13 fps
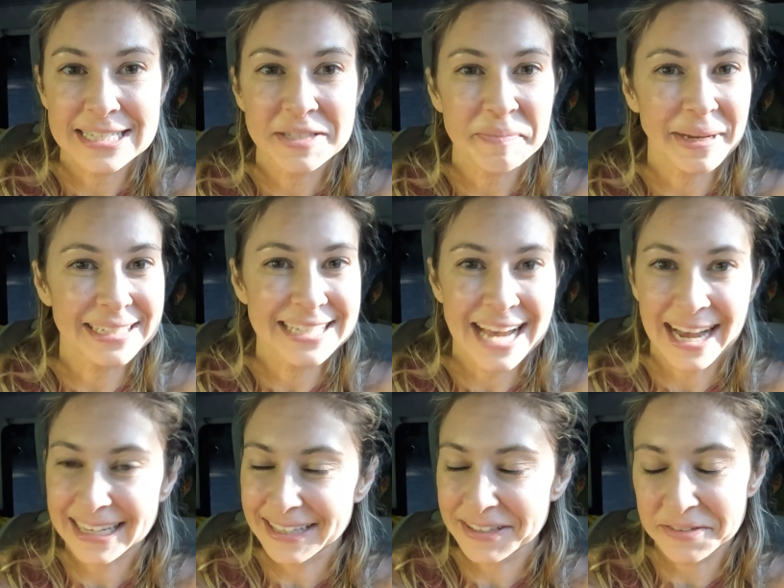
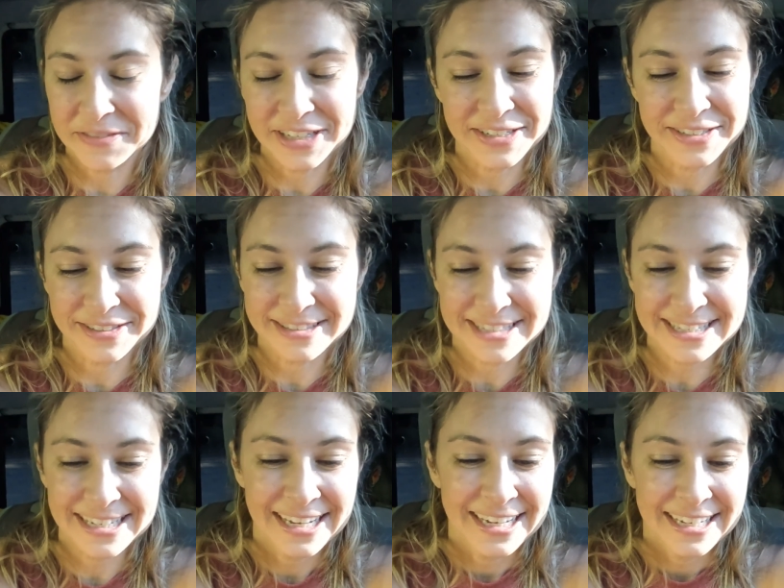Spectacular views,
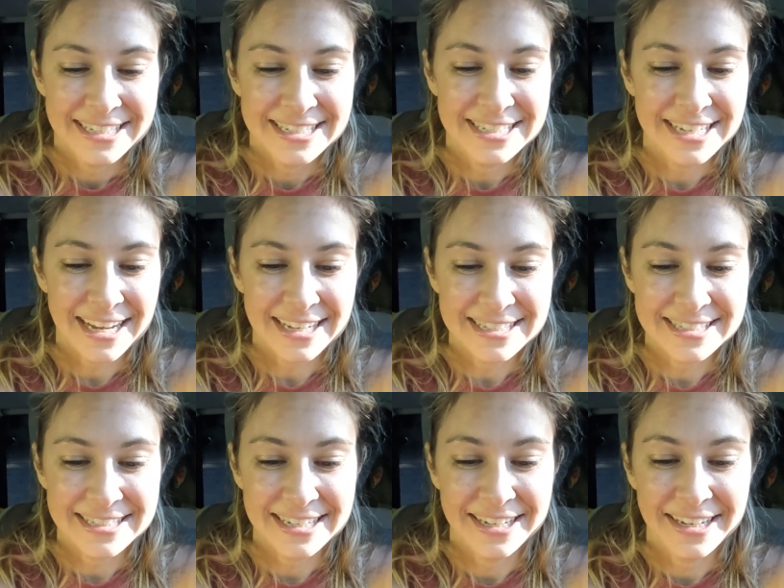
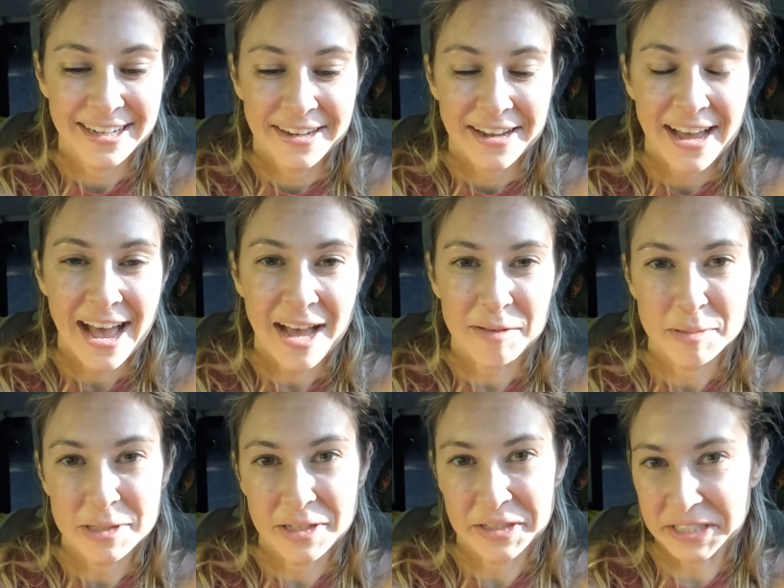just
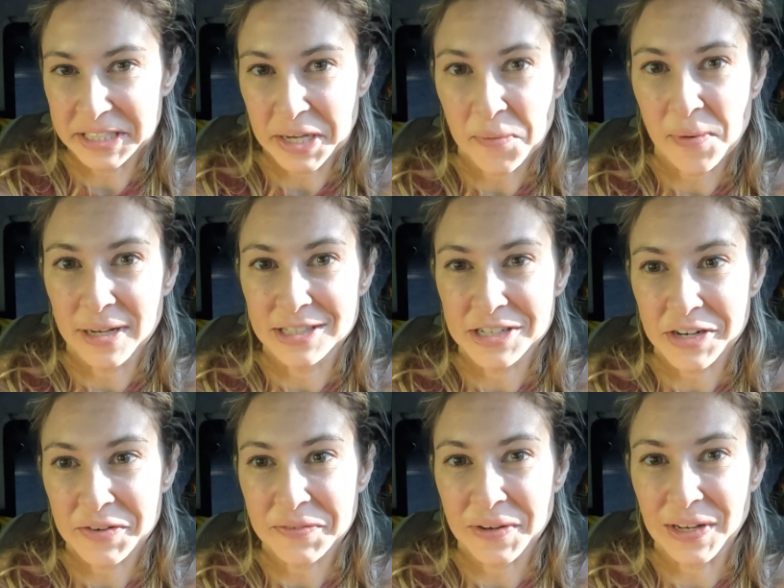absolutely
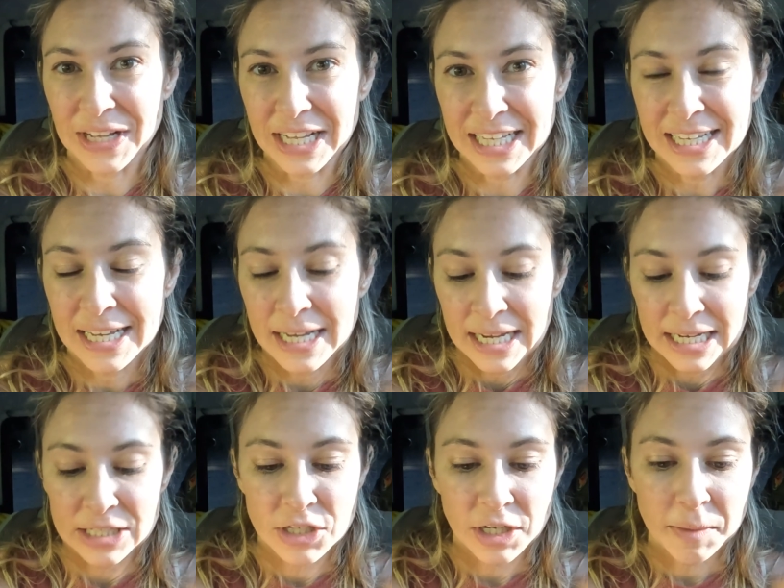wonderful.
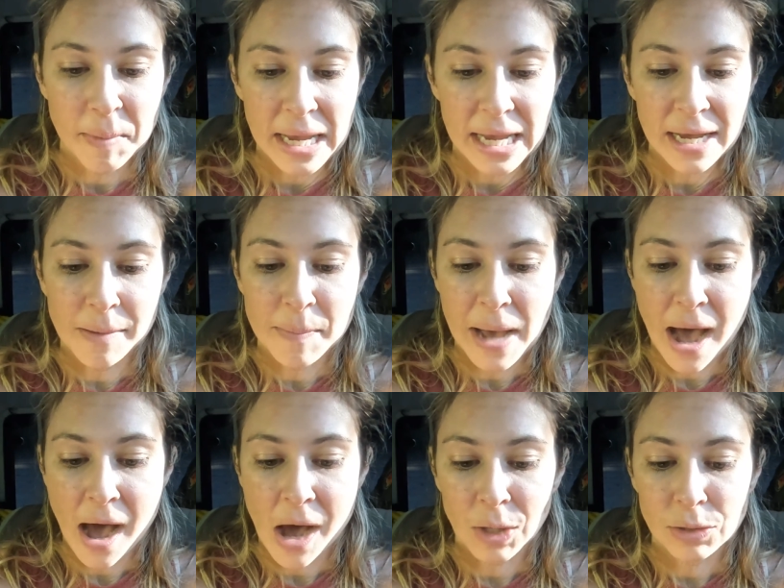It took me
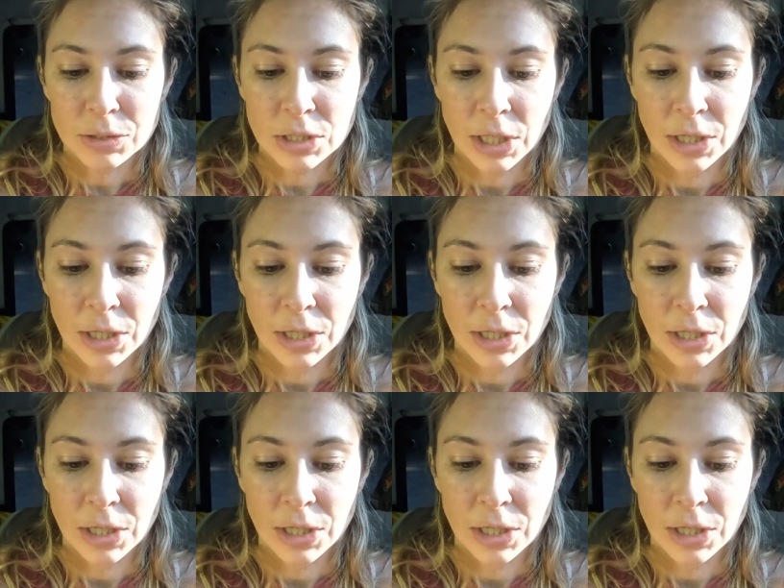about